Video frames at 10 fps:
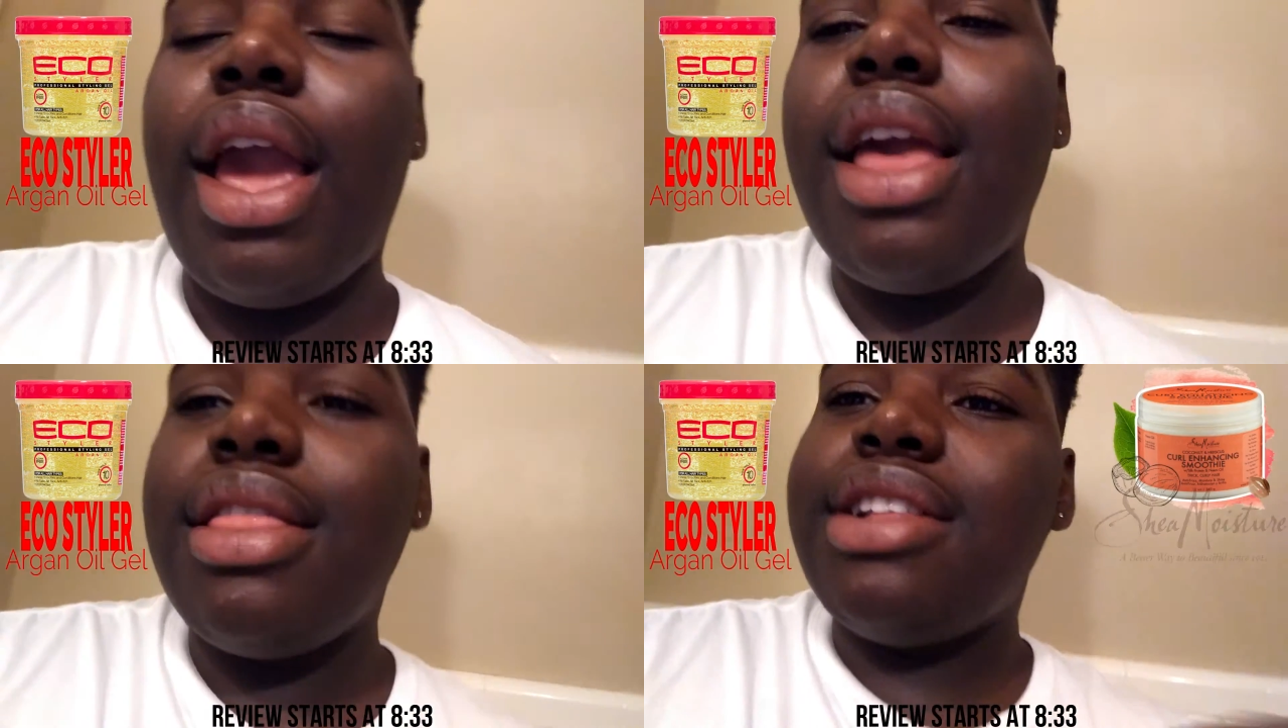
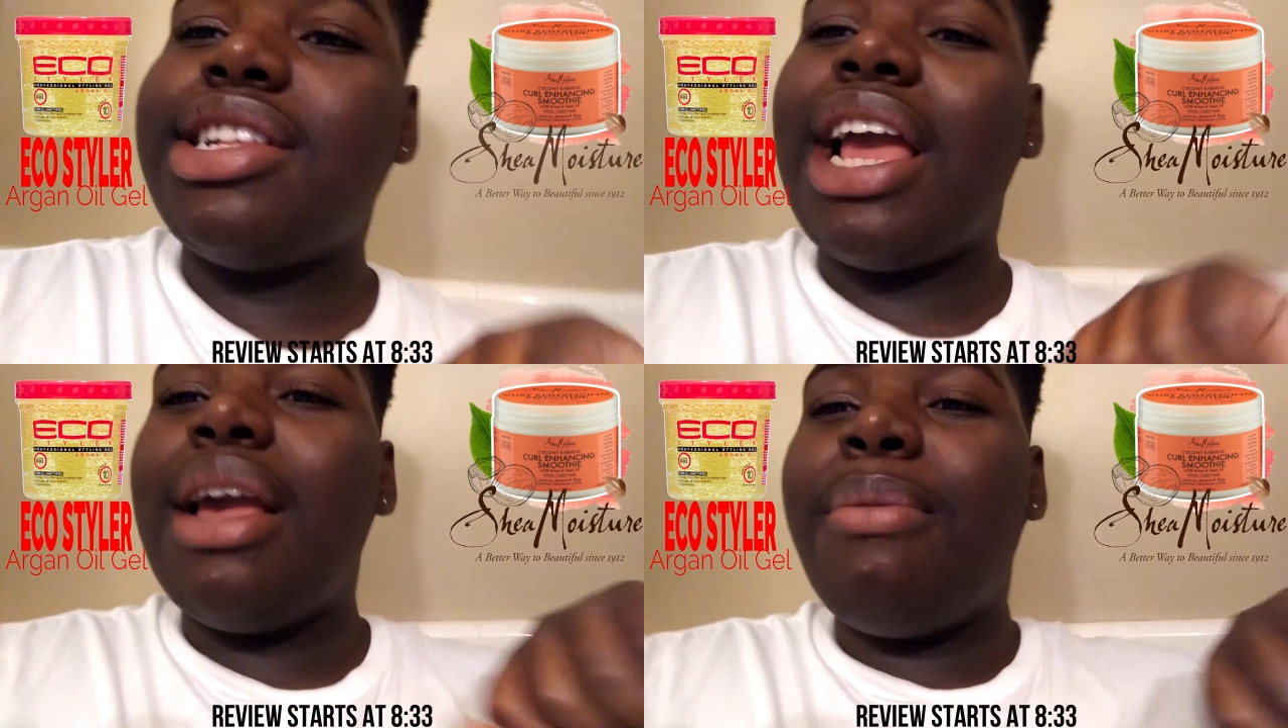and the
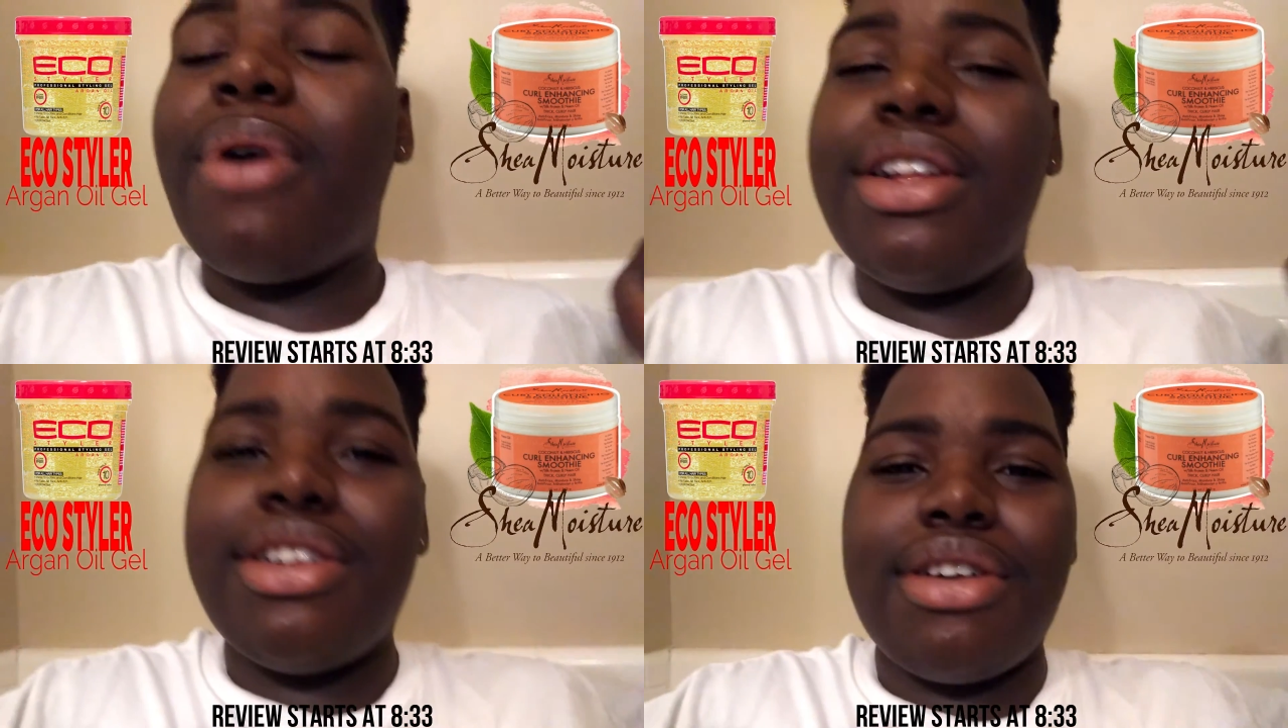Shea
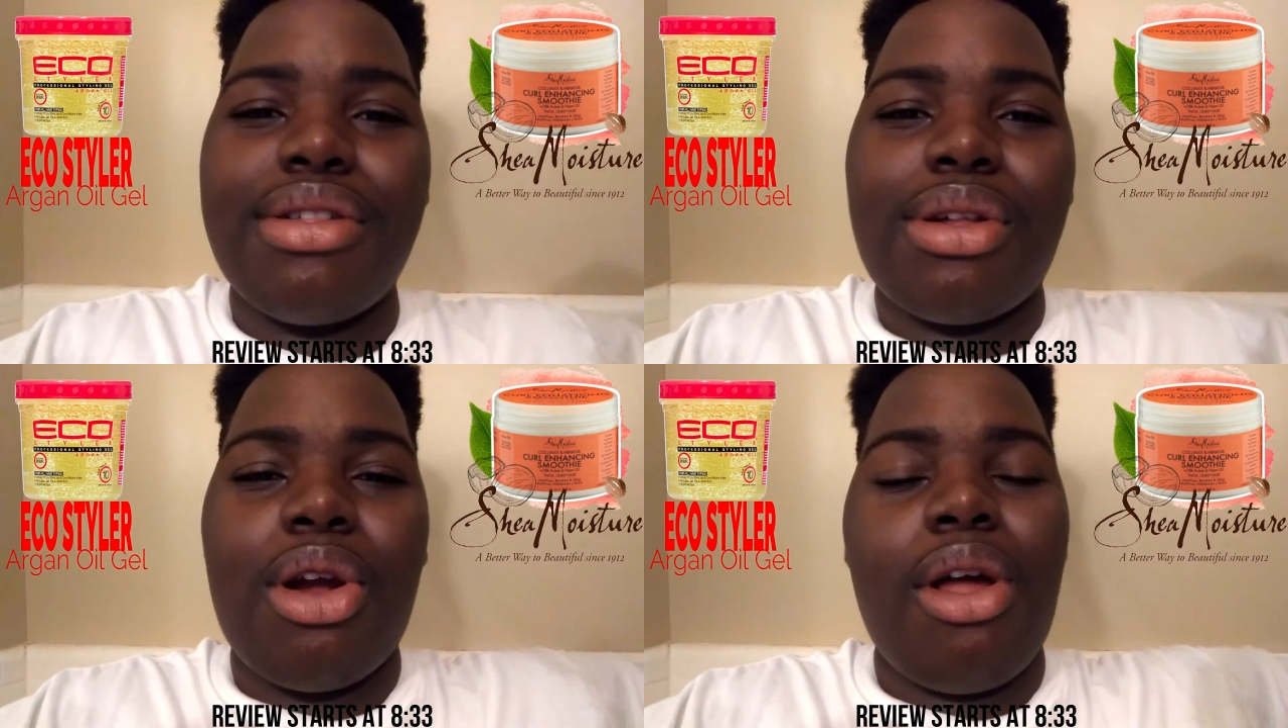Moisture
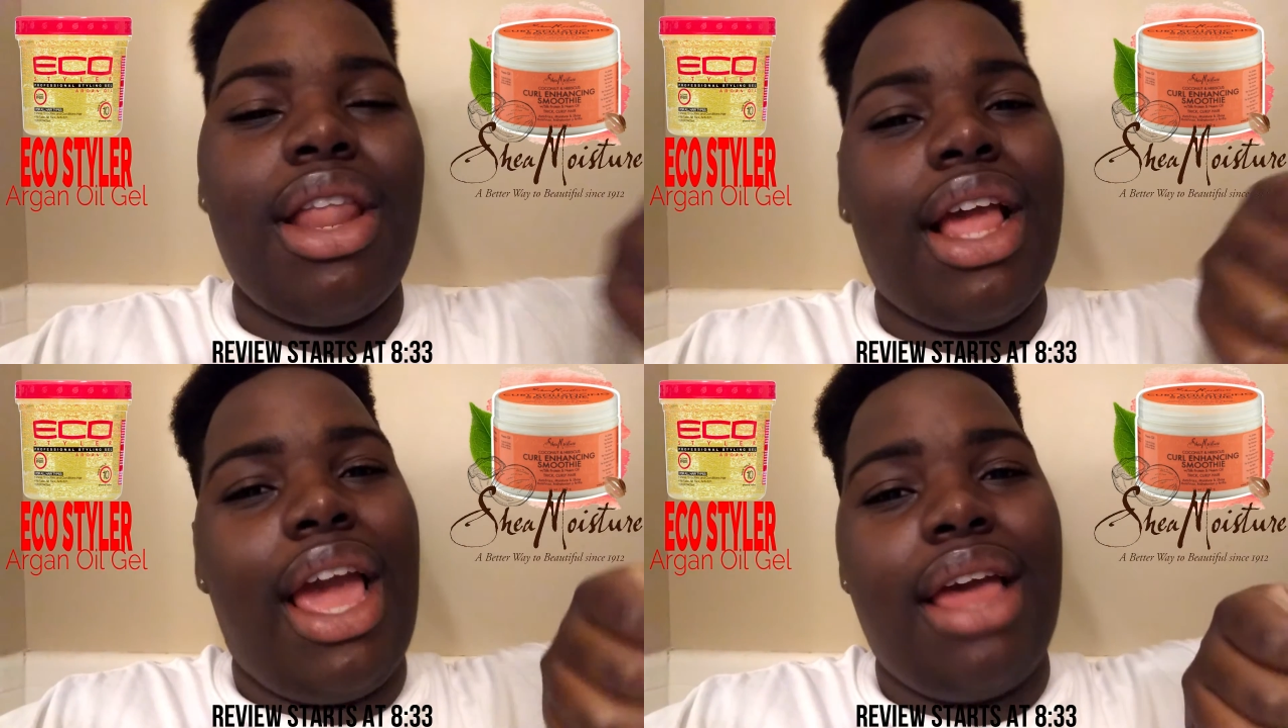Curl
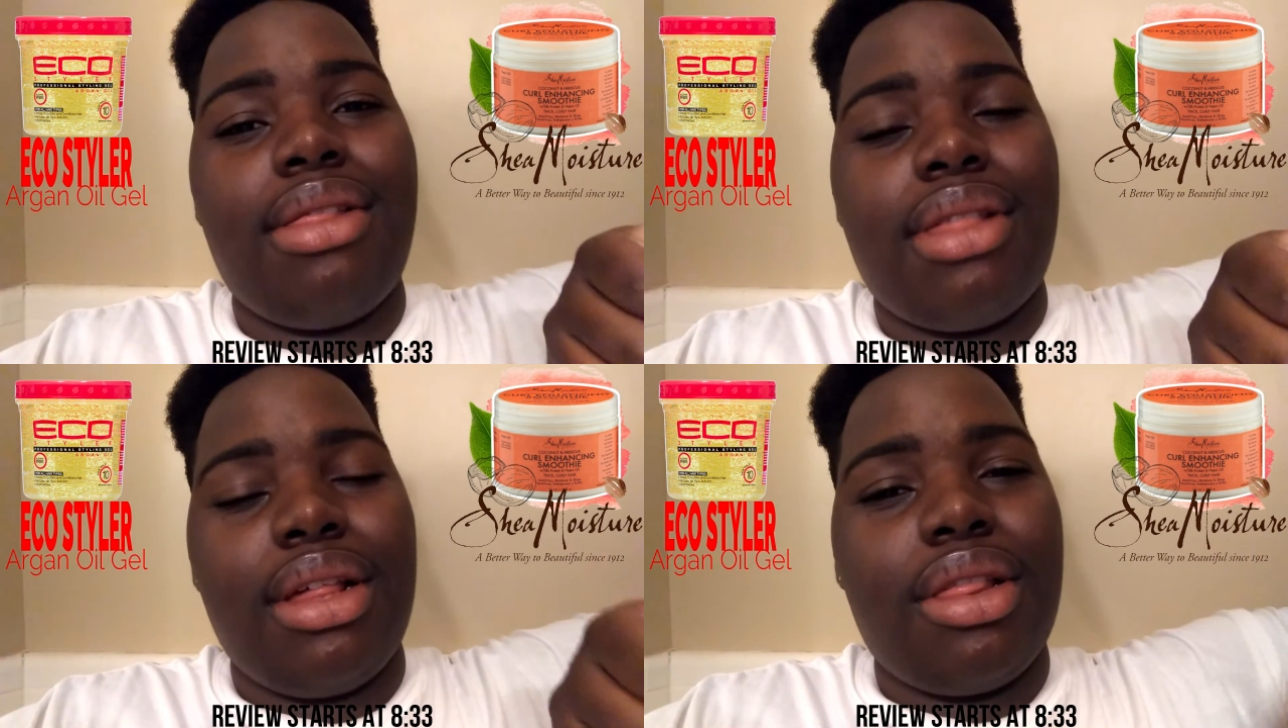
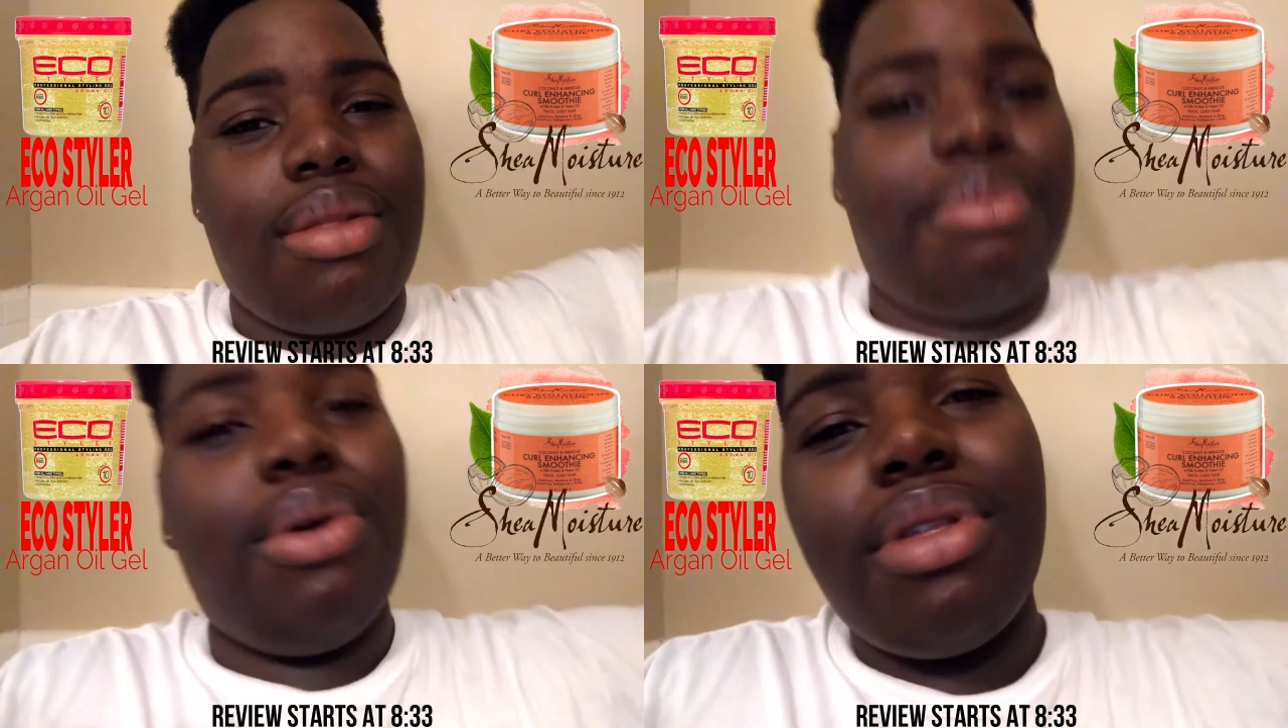Enhancing
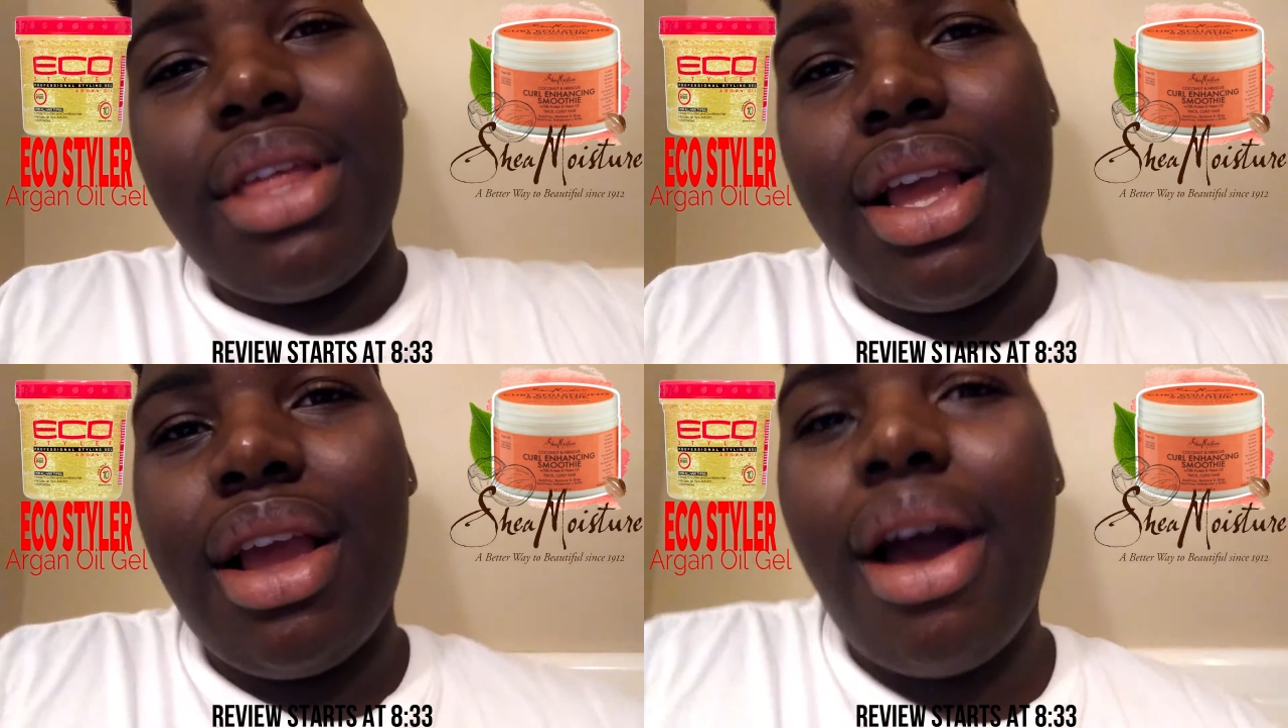
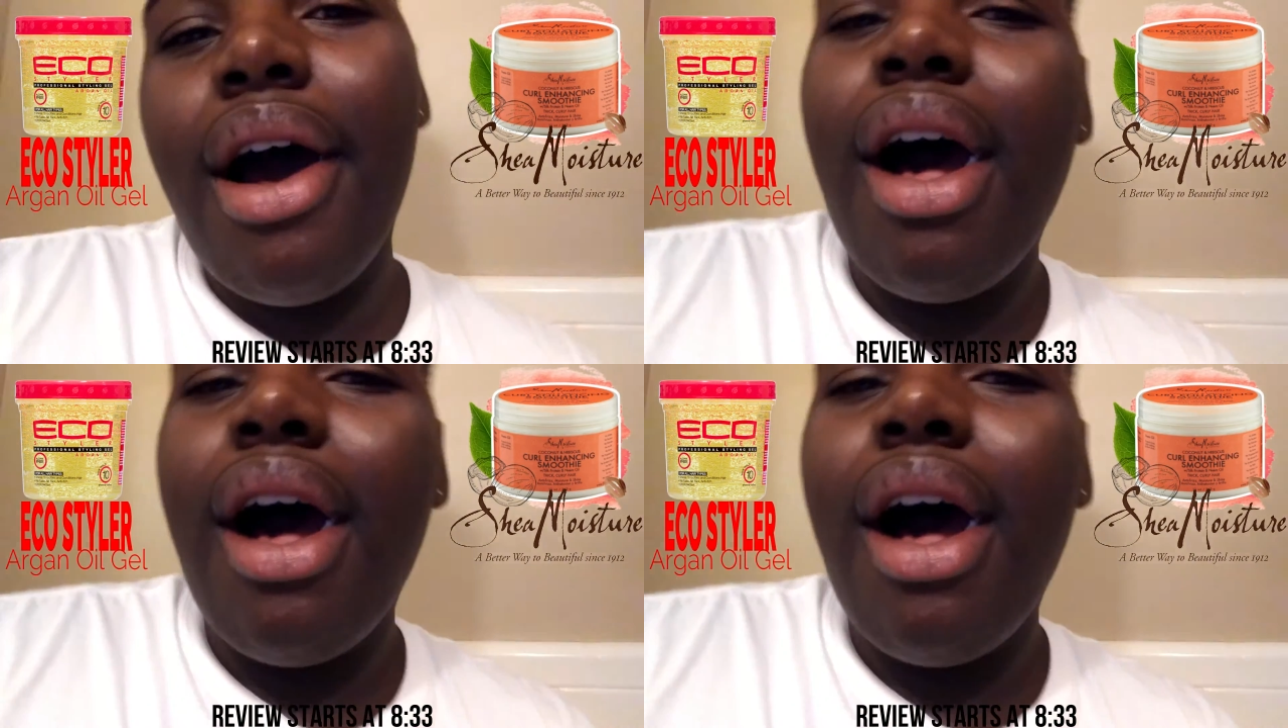Smoothie.